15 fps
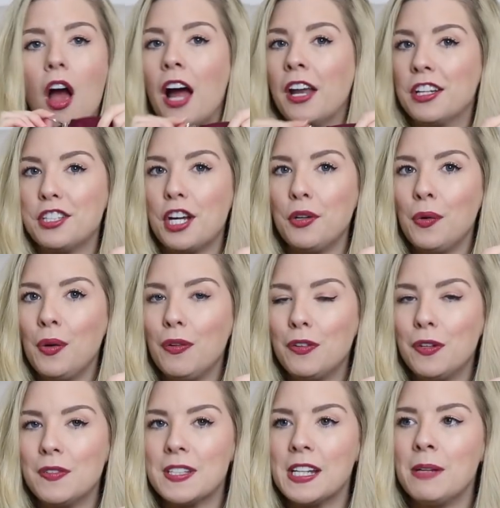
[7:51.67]
And I don't know if
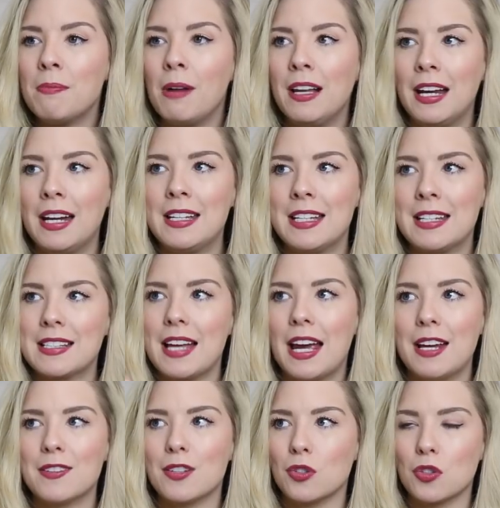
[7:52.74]
you've seen my latest
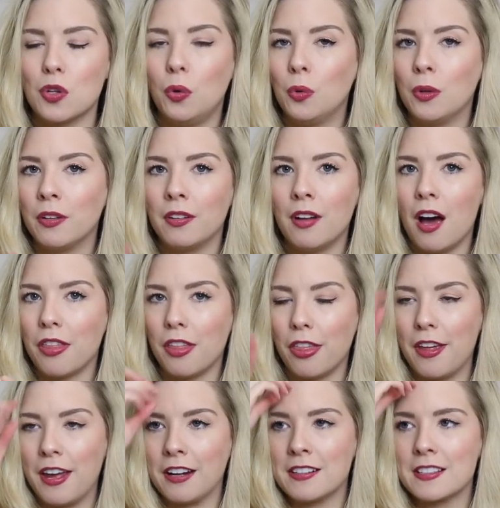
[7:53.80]
ASOS haul and other
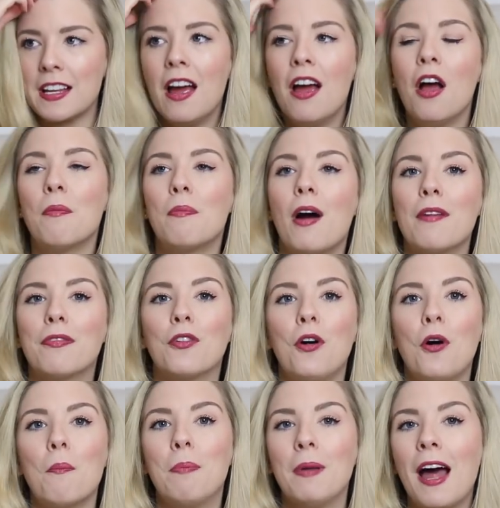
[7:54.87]
things, but I've
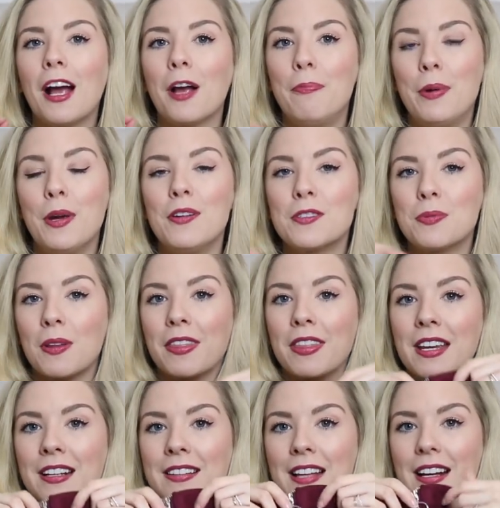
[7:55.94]
got black boots with
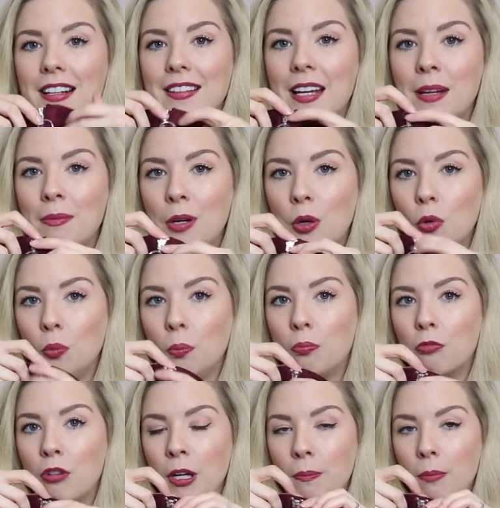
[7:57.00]
the exact same little
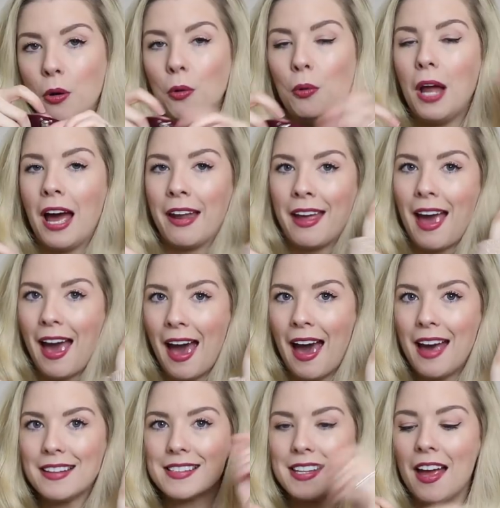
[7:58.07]
ring pull and a
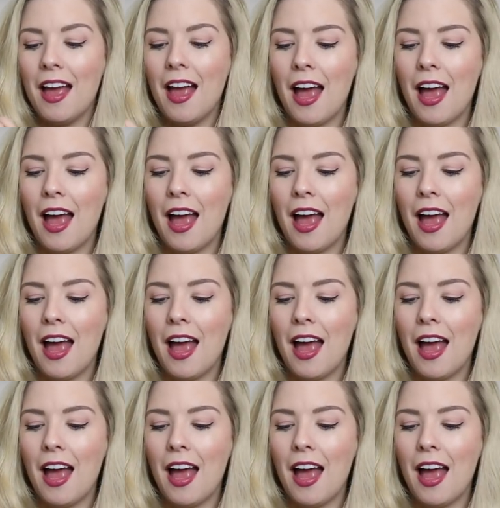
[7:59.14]
hat.